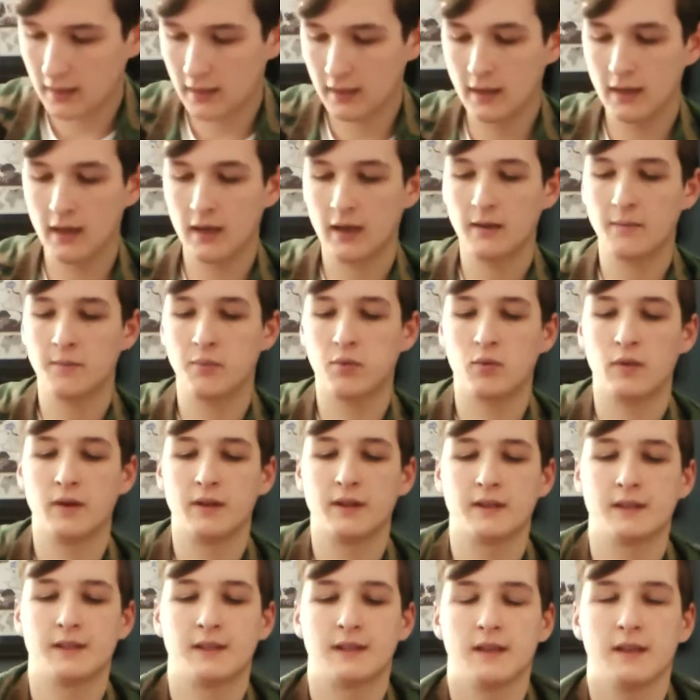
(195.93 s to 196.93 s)

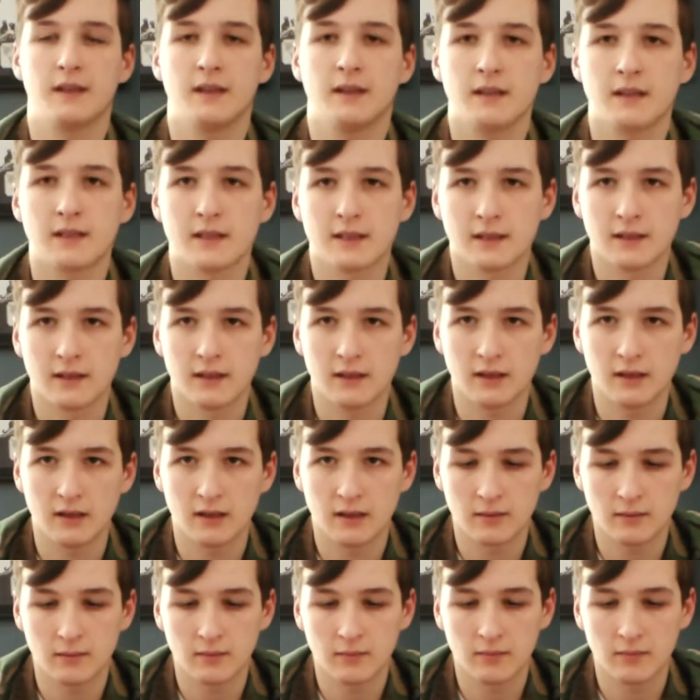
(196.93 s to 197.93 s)

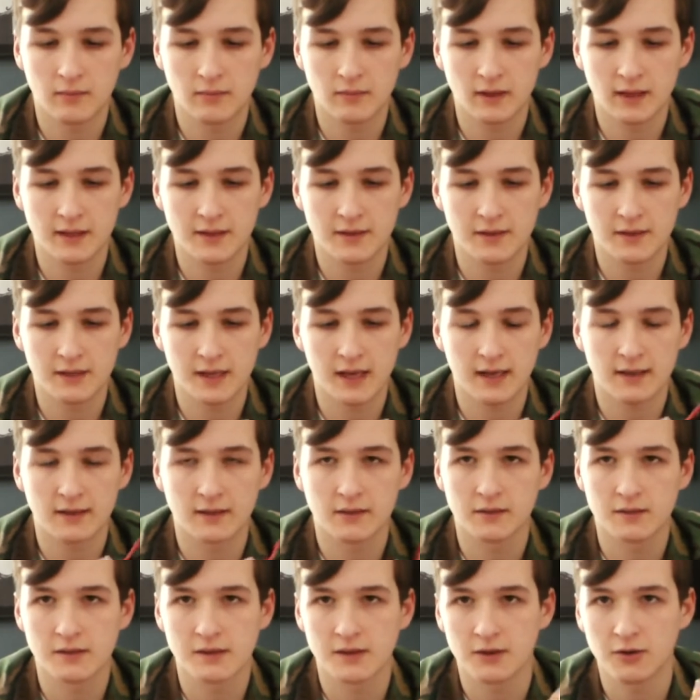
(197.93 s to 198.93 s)
9.6 Lancer
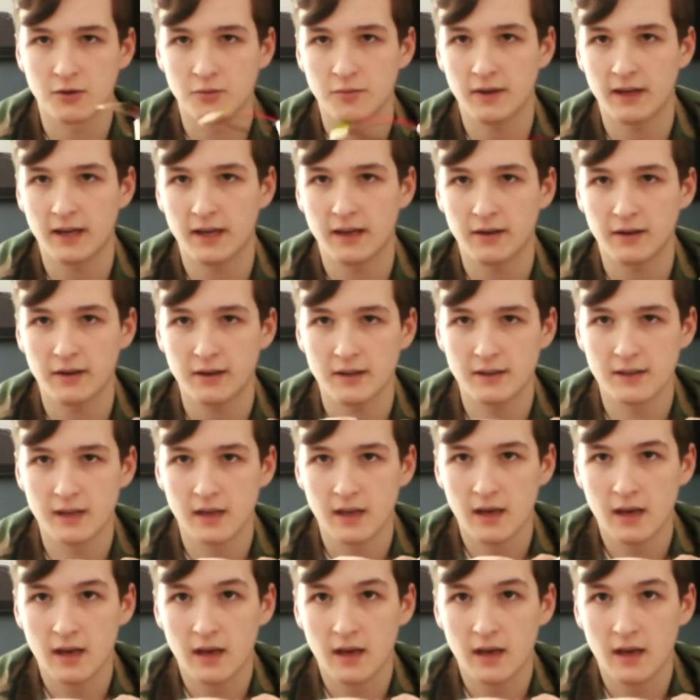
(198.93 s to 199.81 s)
Tactical's own batteries.